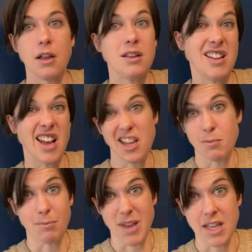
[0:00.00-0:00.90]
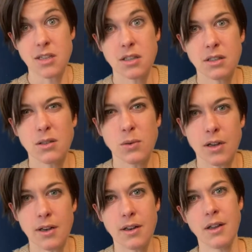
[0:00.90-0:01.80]
like my page, go on,
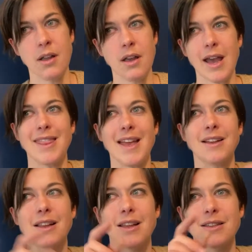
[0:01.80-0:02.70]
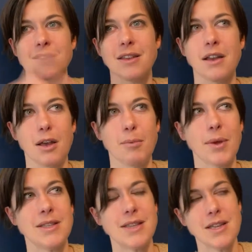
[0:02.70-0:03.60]
and then click sign up,
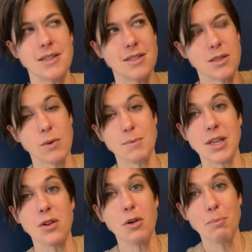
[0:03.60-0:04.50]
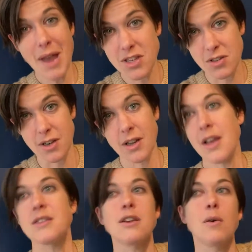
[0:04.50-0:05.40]
it takes you to this website called Patreon.
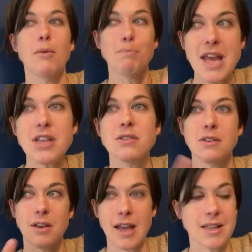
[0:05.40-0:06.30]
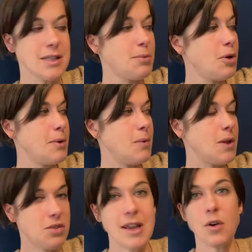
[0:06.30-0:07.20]
So on Patreon, you can support me with
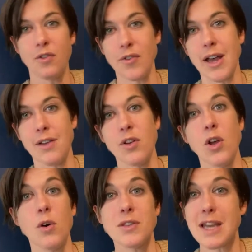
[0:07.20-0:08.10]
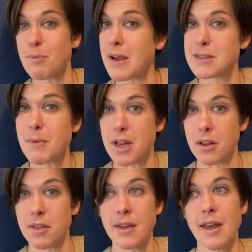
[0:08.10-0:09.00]
£3 or £5 or £10 a month.
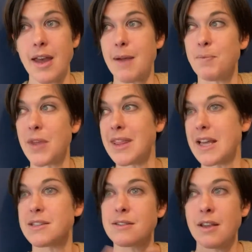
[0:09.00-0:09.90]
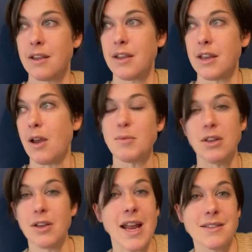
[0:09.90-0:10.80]
And that's, you know, I mean, you
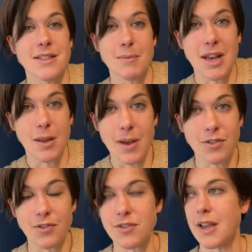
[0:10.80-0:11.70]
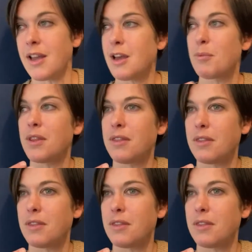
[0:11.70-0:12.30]
can access them anyway for free, but